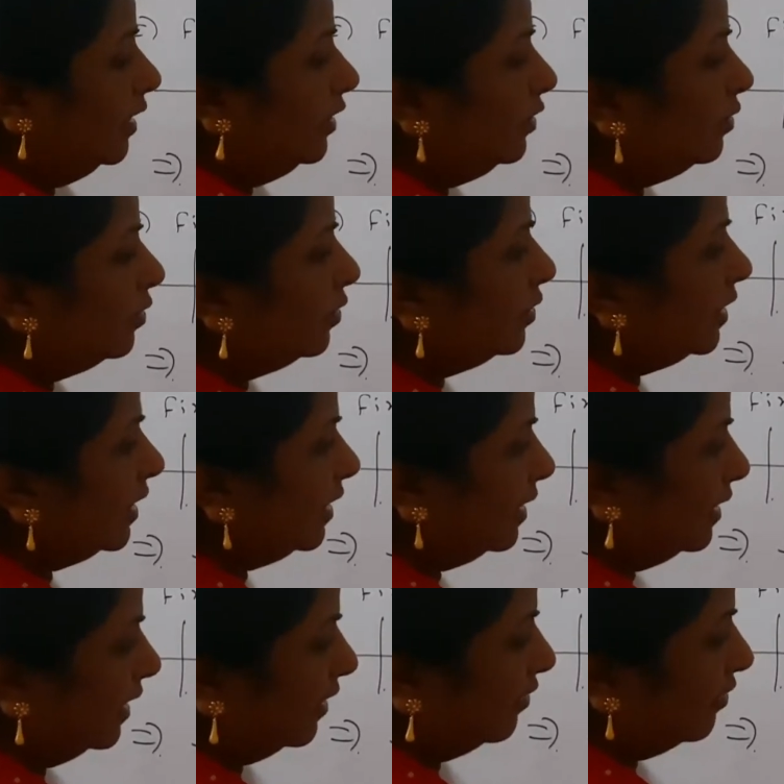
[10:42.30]
you know that
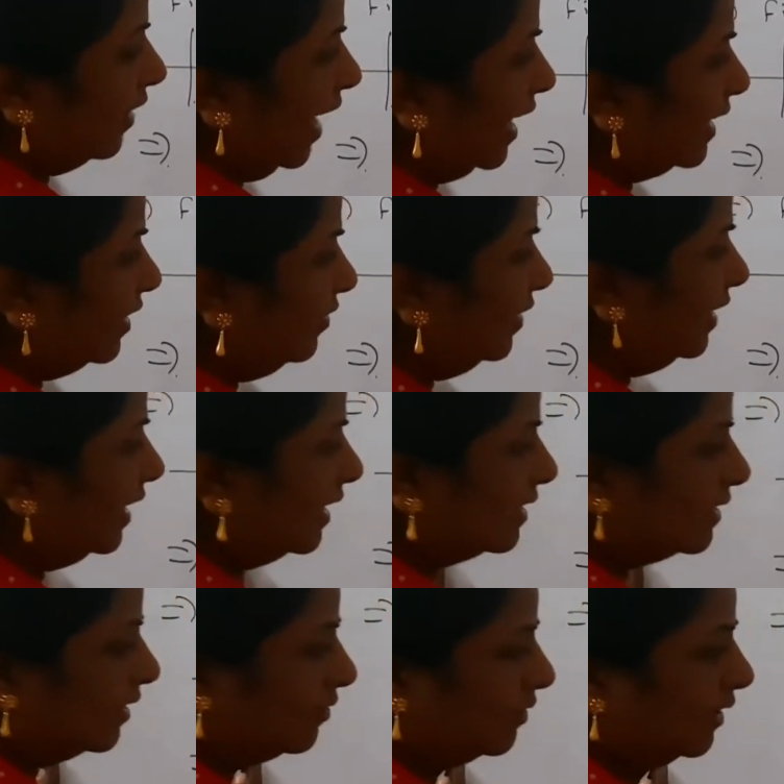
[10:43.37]
refractive
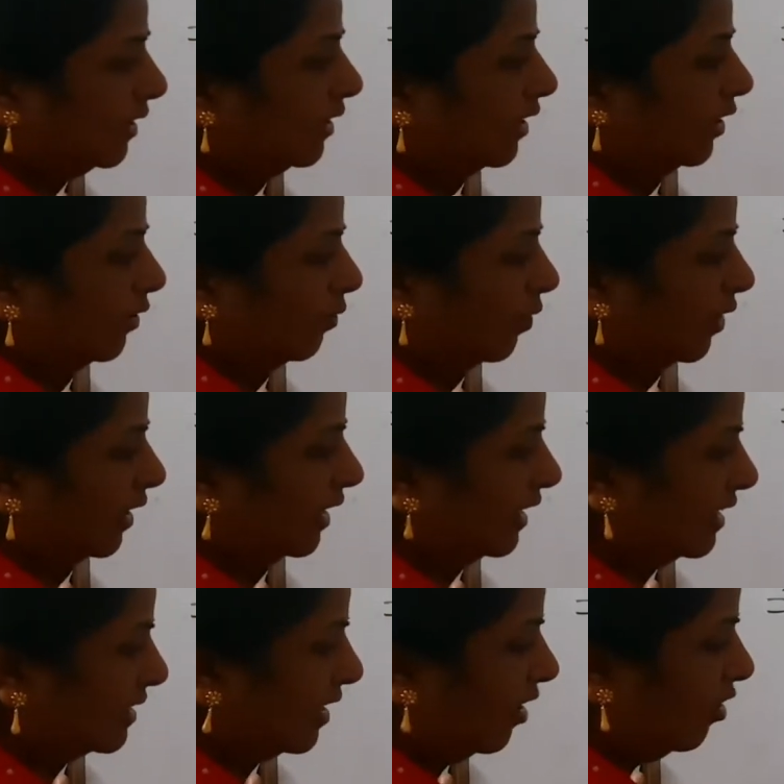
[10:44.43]
index of the water
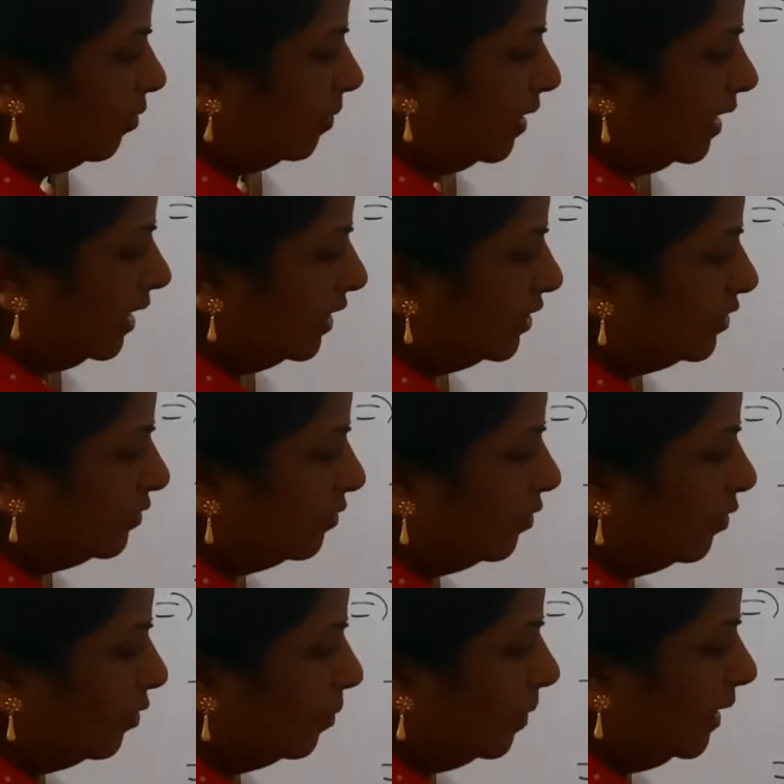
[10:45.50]
is how much?
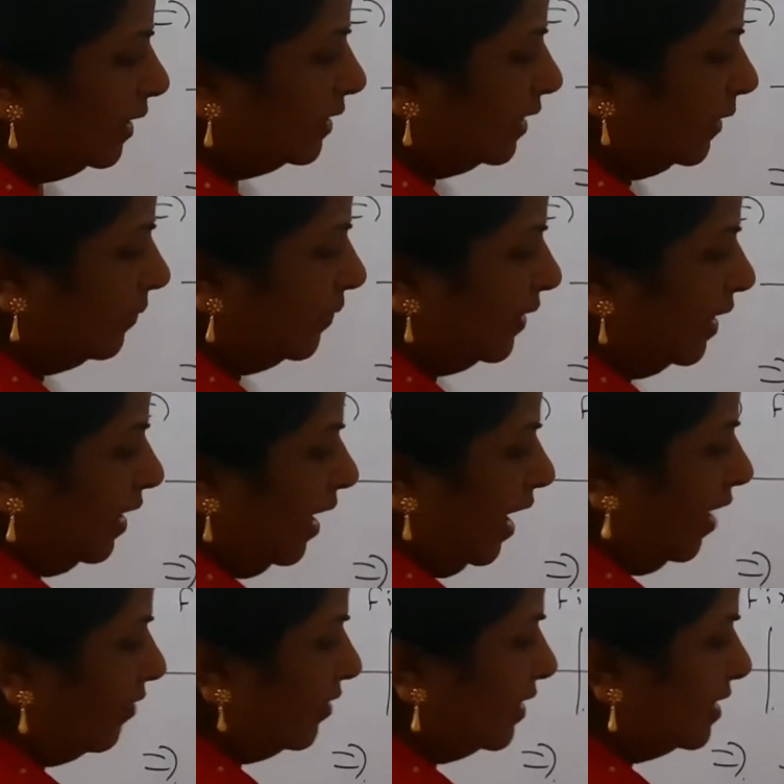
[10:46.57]
4 by 3.
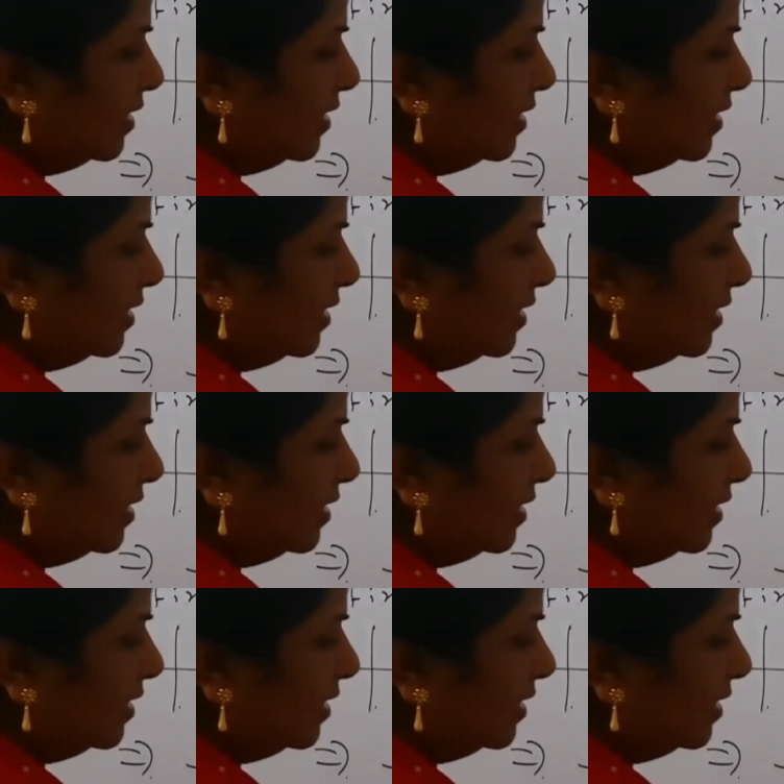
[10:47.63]
After